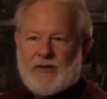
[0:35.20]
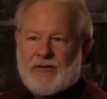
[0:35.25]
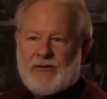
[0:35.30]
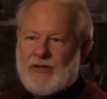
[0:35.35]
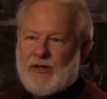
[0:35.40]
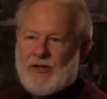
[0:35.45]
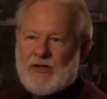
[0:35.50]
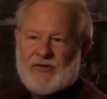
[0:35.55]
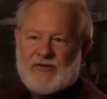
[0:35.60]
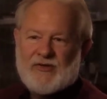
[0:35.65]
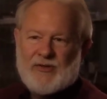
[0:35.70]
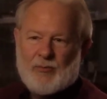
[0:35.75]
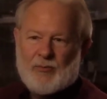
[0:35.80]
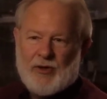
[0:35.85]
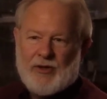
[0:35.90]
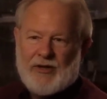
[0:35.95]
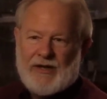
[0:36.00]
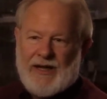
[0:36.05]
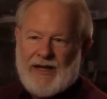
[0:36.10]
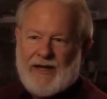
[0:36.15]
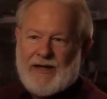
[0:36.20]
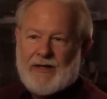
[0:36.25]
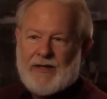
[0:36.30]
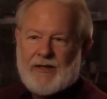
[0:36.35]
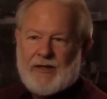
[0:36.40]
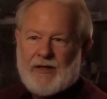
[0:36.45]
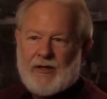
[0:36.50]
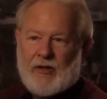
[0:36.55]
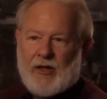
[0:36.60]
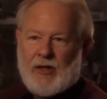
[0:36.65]
dung somewhere and ate
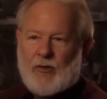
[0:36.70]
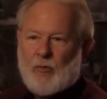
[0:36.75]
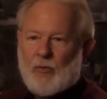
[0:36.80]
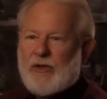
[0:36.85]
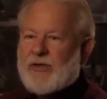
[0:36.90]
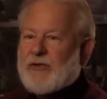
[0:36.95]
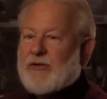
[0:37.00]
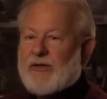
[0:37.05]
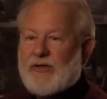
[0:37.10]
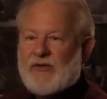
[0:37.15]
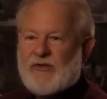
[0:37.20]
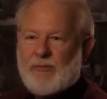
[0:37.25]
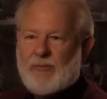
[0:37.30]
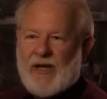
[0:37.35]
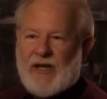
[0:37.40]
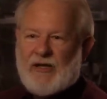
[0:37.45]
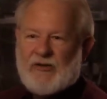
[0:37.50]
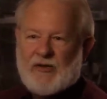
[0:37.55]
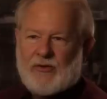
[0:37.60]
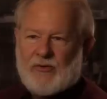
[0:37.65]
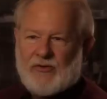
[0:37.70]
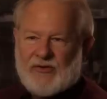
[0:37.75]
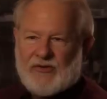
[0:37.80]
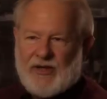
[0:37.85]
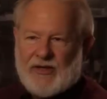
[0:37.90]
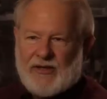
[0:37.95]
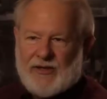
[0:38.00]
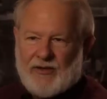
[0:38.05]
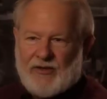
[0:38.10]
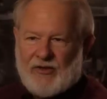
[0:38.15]
it. And went to this magical
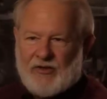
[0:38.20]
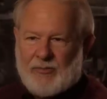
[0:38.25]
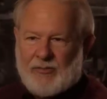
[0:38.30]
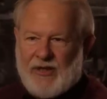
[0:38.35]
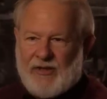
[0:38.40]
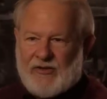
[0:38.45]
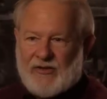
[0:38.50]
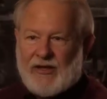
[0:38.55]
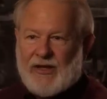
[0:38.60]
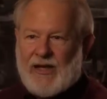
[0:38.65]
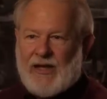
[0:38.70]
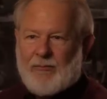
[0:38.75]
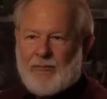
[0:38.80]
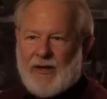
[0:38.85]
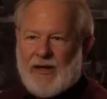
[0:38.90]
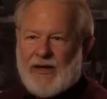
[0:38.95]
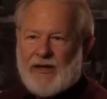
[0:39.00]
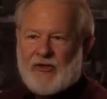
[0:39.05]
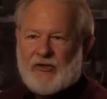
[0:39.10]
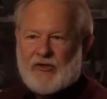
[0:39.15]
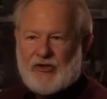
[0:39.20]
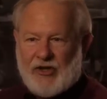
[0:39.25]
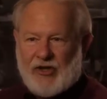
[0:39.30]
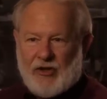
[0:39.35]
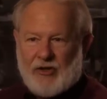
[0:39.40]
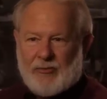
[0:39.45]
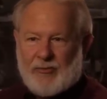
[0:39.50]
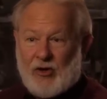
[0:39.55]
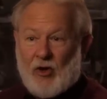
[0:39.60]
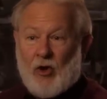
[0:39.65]
psychedelic space and came back and
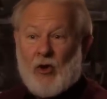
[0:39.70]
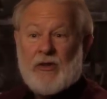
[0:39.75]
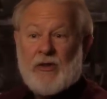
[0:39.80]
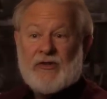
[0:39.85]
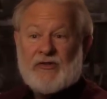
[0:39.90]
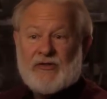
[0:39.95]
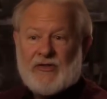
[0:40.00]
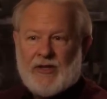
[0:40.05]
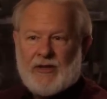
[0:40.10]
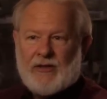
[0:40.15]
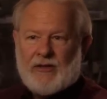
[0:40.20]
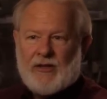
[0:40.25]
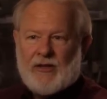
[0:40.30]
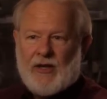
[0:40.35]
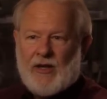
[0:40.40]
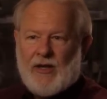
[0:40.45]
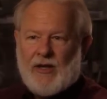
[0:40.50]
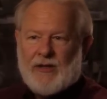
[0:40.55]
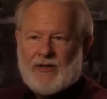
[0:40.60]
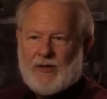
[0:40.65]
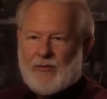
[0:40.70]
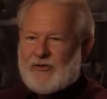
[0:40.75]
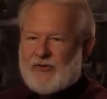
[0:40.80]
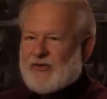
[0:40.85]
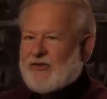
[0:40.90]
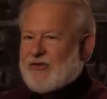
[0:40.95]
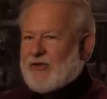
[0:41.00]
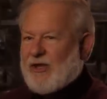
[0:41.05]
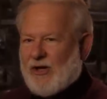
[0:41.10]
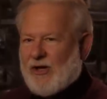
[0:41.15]
shared it. And all of a sudden, there was
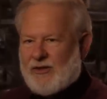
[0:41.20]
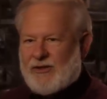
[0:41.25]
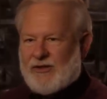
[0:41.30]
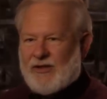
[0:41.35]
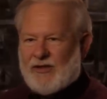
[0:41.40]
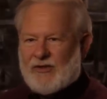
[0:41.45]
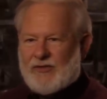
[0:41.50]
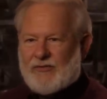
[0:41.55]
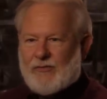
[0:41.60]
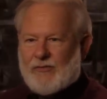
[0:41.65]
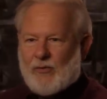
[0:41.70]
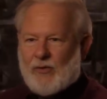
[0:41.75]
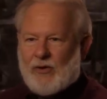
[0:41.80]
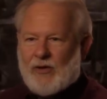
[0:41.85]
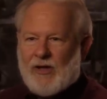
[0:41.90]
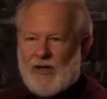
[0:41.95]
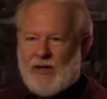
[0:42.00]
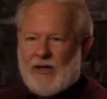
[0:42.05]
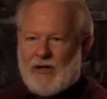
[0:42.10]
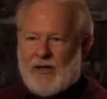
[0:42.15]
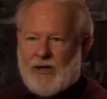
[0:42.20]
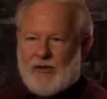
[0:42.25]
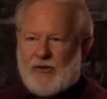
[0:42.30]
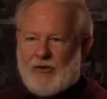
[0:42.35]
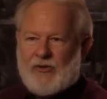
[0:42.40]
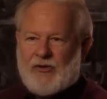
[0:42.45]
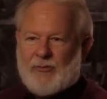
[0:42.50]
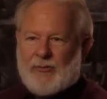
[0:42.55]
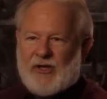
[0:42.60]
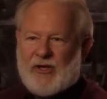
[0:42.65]
this context for a
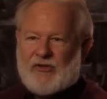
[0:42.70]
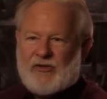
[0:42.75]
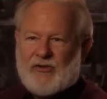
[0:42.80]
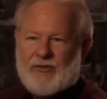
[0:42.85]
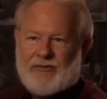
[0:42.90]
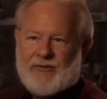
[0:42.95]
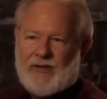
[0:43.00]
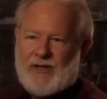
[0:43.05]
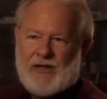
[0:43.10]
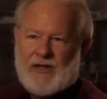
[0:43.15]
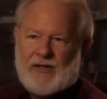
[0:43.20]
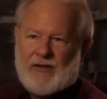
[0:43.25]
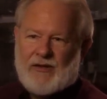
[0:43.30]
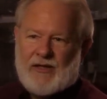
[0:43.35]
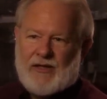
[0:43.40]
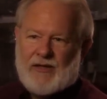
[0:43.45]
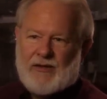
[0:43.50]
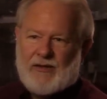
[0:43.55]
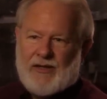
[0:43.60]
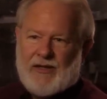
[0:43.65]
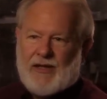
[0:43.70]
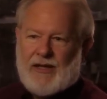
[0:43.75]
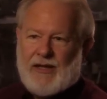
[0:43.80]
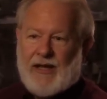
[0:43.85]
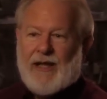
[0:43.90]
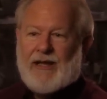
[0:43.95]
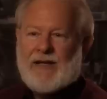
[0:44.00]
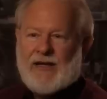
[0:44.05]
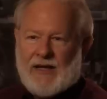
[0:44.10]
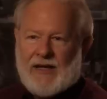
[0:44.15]
new dimension of thinking that
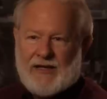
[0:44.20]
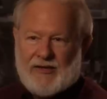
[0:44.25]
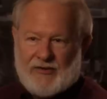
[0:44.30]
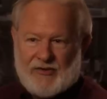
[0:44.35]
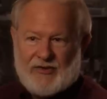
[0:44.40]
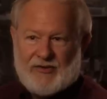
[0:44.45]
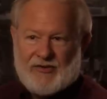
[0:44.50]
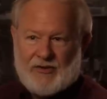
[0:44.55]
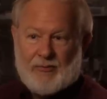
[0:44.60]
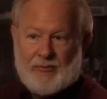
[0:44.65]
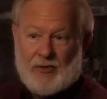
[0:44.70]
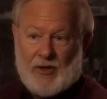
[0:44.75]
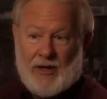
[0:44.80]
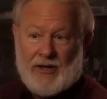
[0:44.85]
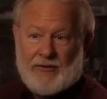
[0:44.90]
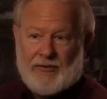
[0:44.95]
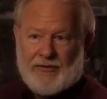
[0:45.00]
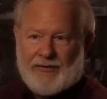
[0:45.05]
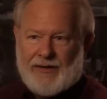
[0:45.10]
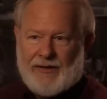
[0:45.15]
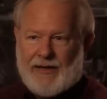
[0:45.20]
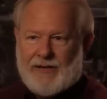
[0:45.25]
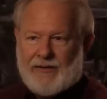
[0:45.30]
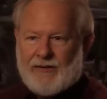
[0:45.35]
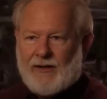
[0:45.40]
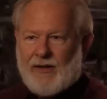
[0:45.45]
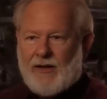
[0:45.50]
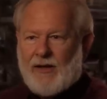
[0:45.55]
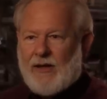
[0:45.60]
had not existed prior to that.